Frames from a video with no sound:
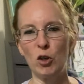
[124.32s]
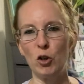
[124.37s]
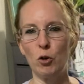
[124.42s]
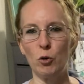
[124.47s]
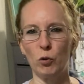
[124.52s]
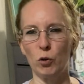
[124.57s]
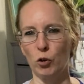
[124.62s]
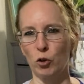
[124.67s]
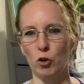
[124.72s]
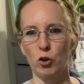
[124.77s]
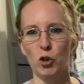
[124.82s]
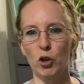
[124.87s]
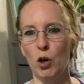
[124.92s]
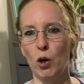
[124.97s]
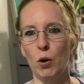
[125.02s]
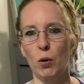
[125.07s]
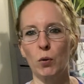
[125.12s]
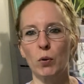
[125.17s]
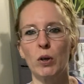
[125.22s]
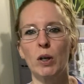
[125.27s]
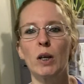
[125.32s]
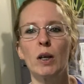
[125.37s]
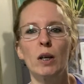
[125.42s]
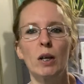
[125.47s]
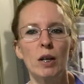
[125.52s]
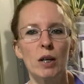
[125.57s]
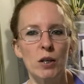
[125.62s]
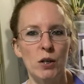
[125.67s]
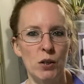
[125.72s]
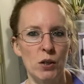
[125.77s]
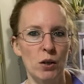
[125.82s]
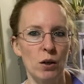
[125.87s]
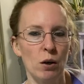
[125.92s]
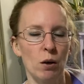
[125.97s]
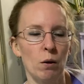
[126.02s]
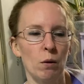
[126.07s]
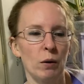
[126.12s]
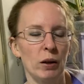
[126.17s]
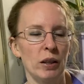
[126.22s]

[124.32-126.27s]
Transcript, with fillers: noon or so. So,